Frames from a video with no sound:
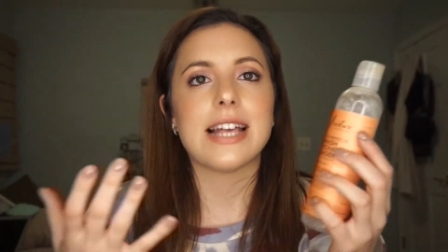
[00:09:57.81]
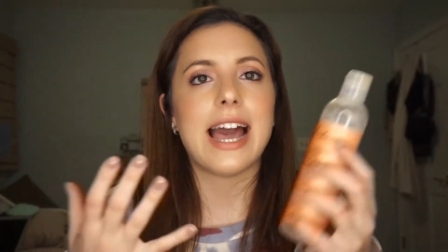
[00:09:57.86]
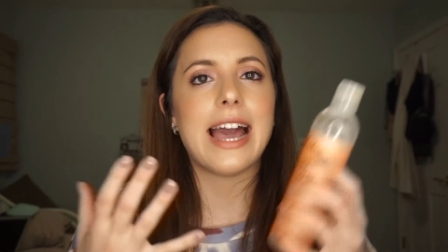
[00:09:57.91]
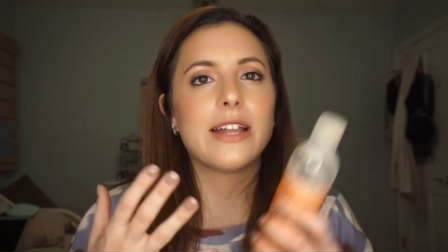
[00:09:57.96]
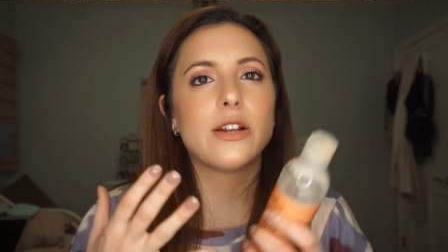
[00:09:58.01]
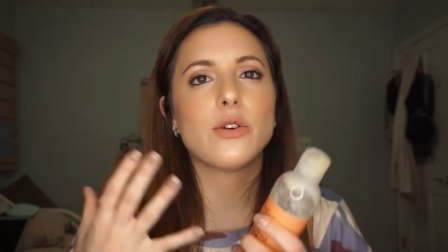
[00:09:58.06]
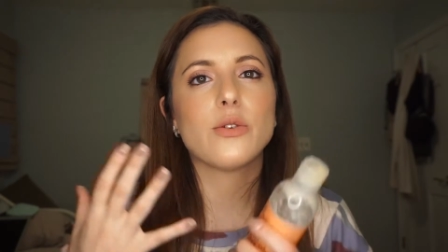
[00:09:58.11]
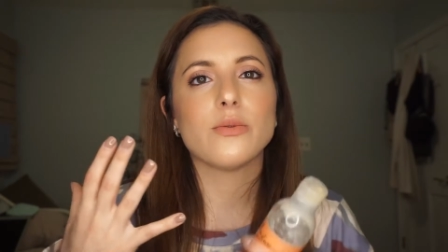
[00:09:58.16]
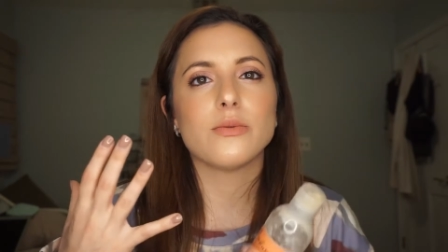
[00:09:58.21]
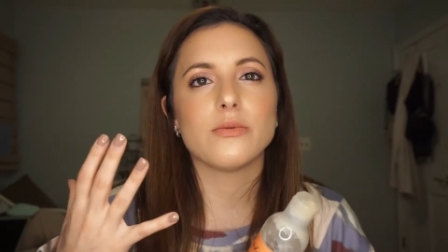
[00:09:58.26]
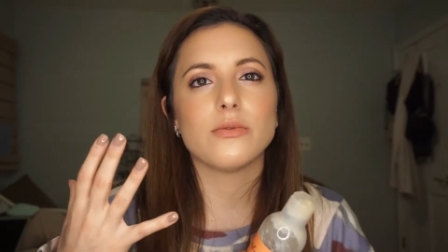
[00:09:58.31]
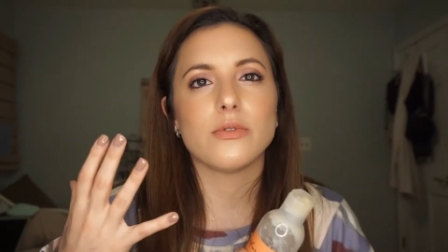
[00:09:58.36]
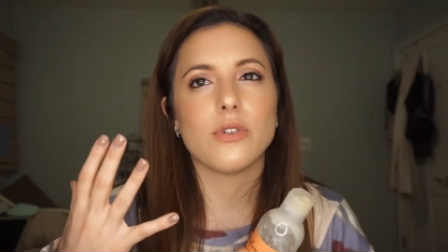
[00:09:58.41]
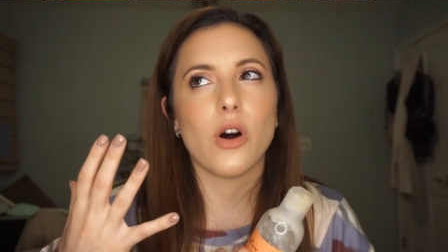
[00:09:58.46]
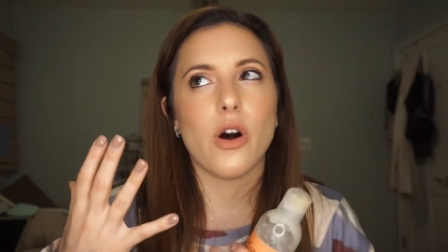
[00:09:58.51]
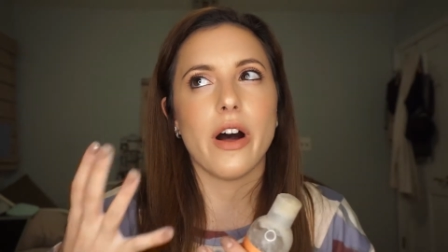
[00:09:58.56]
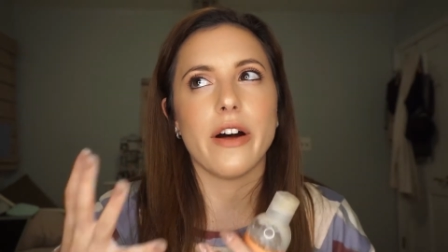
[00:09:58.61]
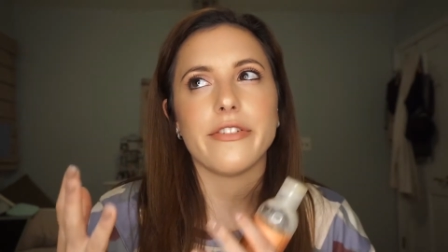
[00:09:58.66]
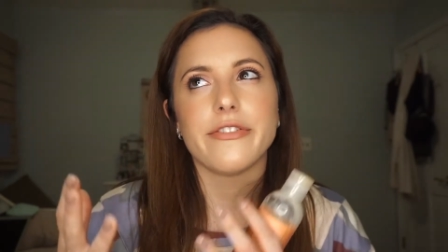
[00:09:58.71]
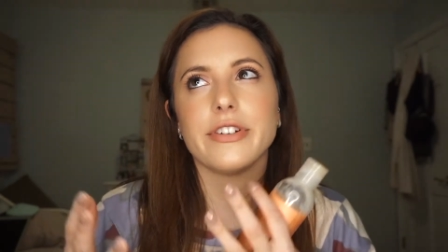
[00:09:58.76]
I don't
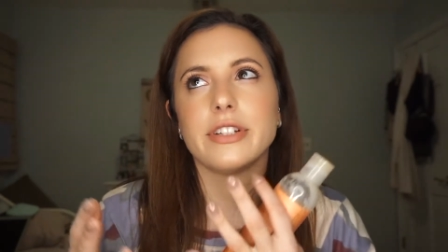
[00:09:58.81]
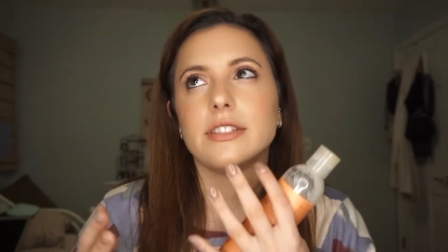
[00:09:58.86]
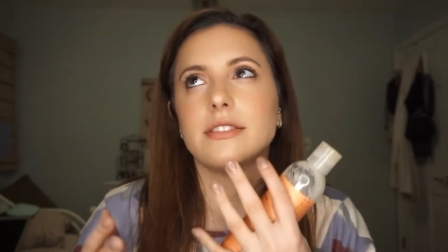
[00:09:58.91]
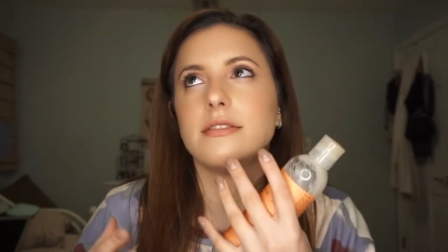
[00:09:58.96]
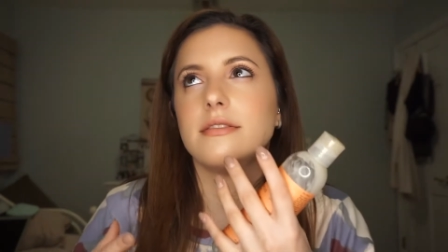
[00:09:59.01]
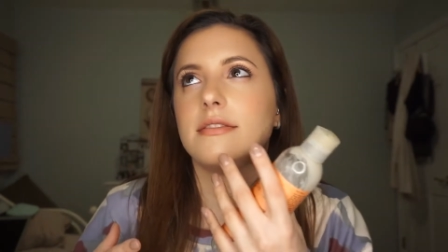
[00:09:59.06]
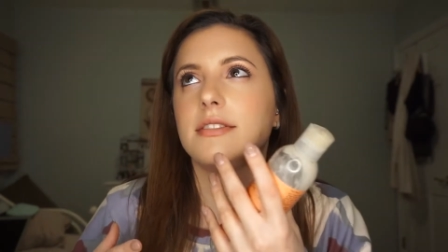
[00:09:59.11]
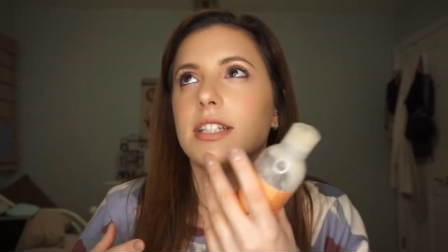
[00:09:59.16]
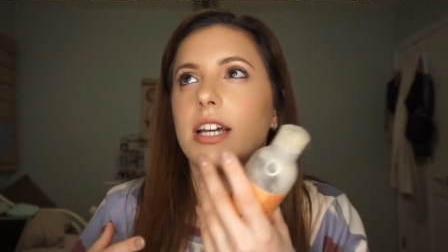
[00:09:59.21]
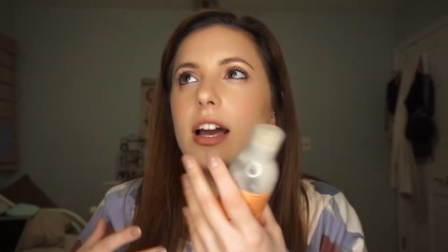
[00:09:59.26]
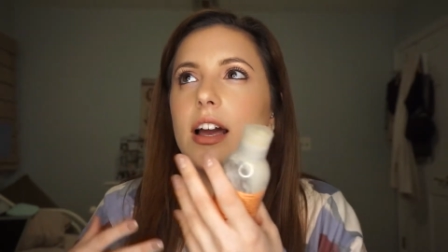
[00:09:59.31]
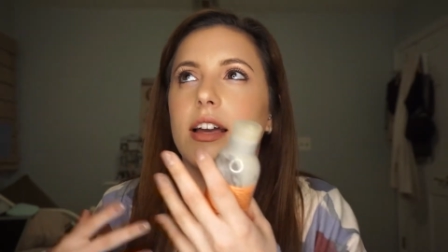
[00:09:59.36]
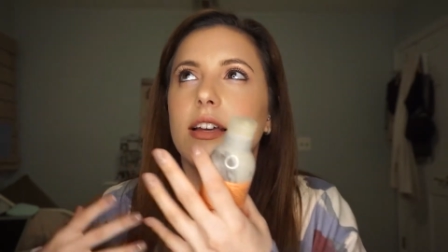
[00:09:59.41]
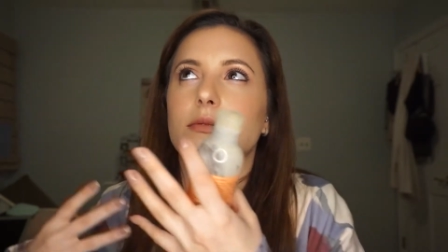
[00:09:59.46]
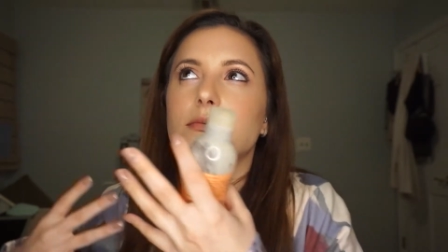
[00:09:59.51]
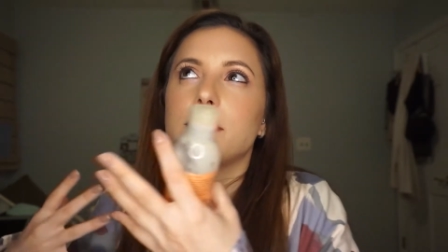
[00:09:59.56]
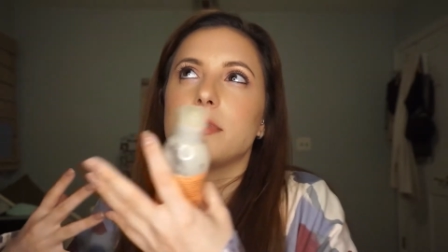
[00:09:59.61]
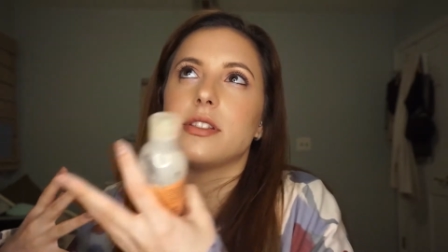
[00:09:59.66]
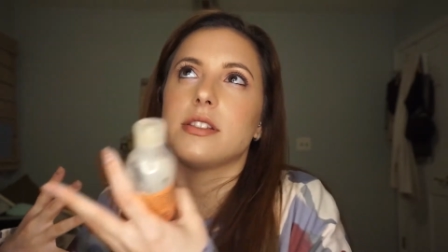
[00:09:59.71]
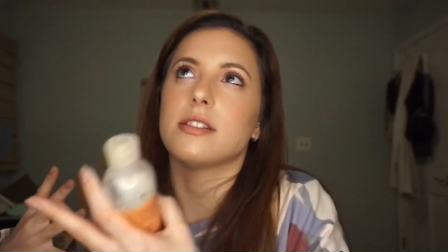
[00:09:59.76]

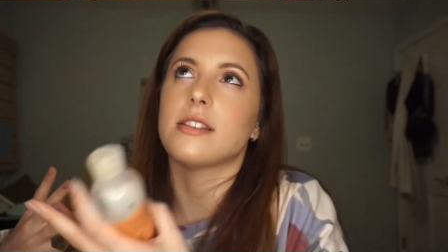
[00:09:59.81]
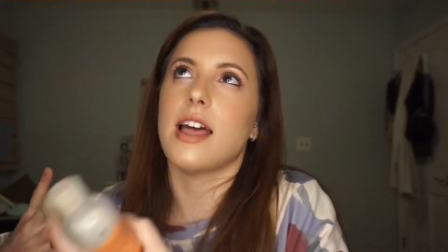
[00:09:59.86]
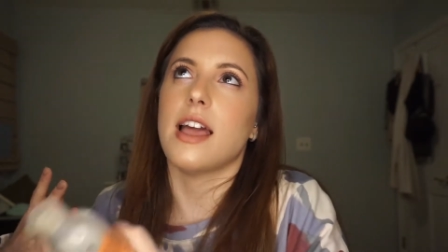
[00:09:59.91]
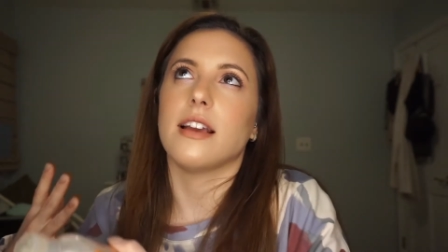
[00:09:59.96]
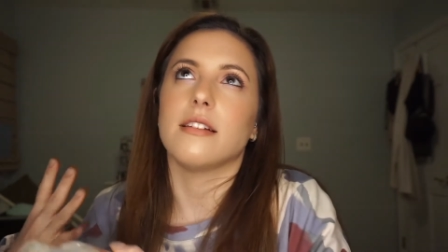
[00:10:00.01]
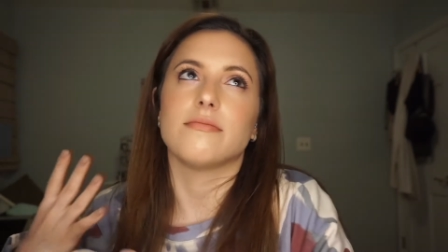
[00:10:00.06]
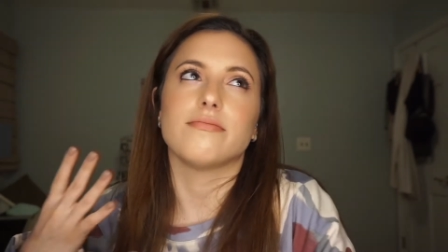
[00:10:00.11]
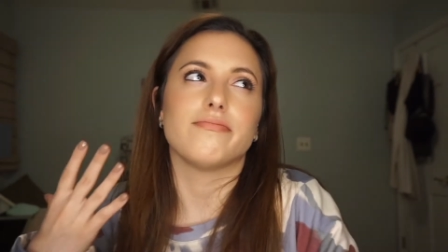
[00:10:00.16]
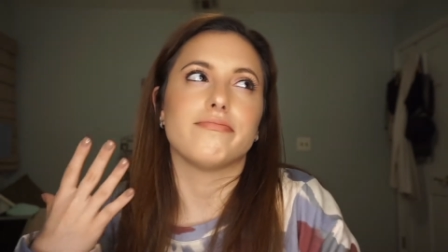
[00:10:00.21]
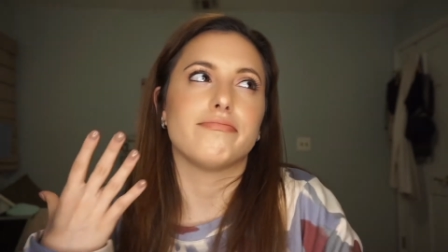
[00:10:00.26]
oftentimes like